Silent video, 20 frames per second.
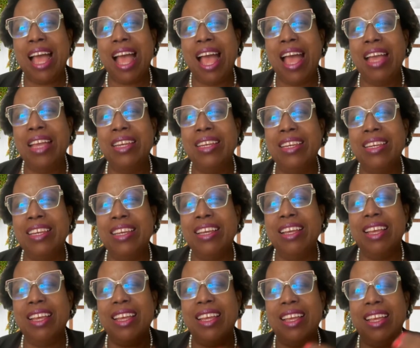And
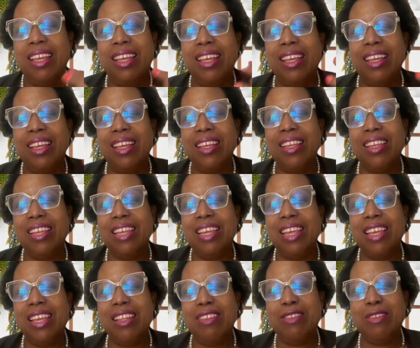
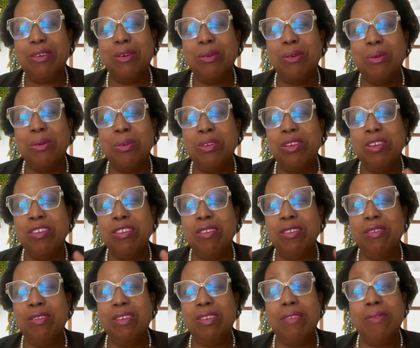so
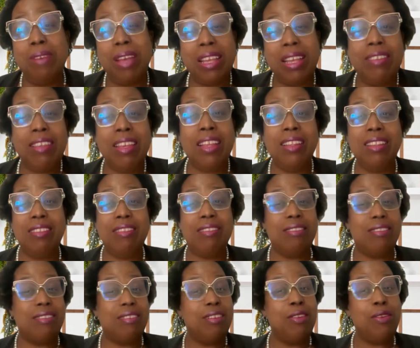if
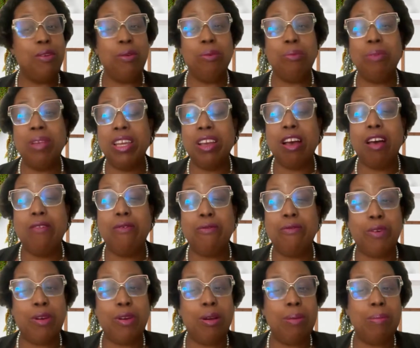Essence,
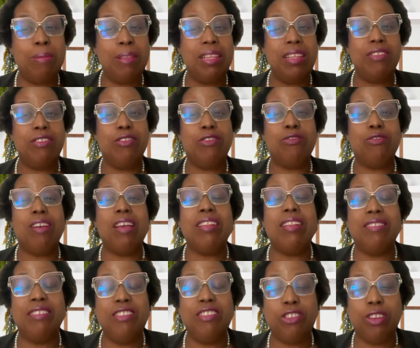reconfirm this
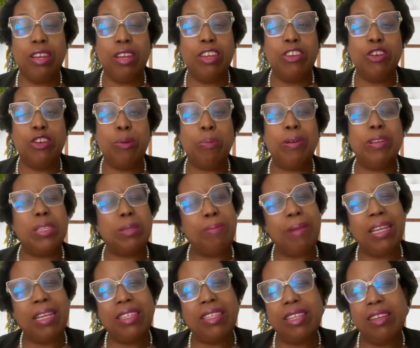transition and your
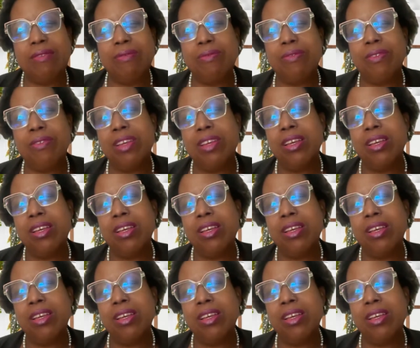perspective,